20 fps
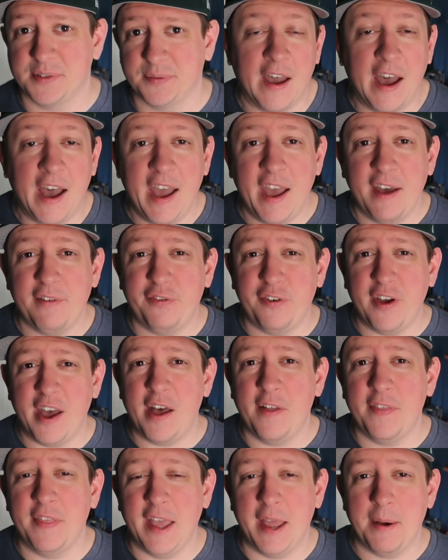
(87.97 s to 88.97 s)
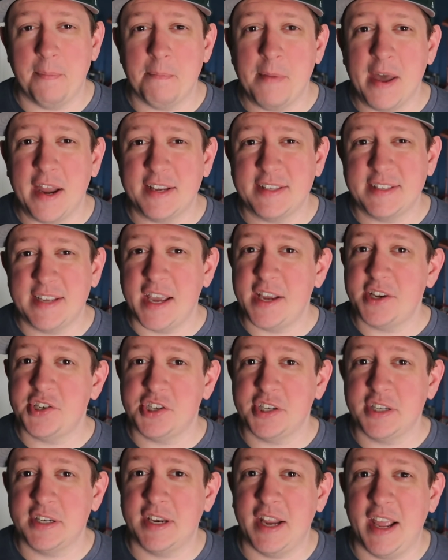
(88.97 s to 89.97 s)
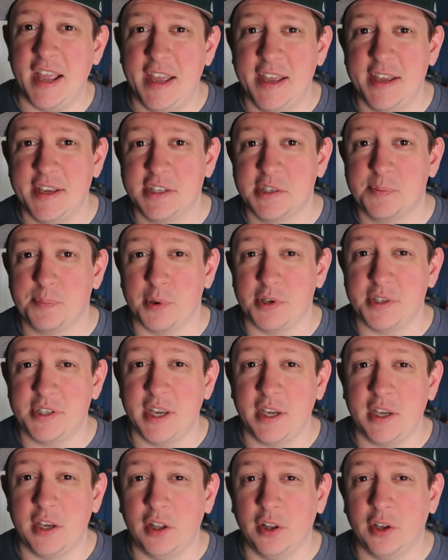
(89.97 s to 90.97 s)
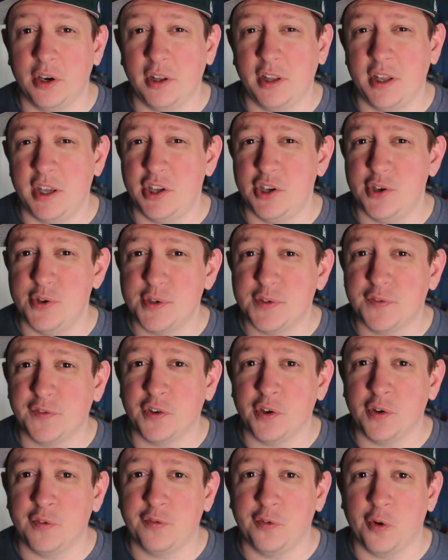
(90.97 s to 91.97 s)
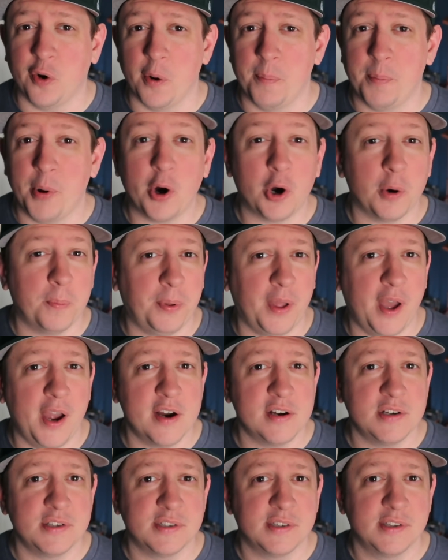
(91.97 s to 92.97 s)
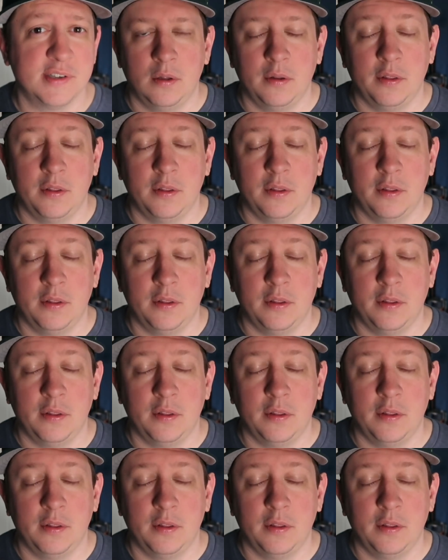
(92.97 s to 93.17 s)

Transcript: I have found that meditation is particularly useful for poker players.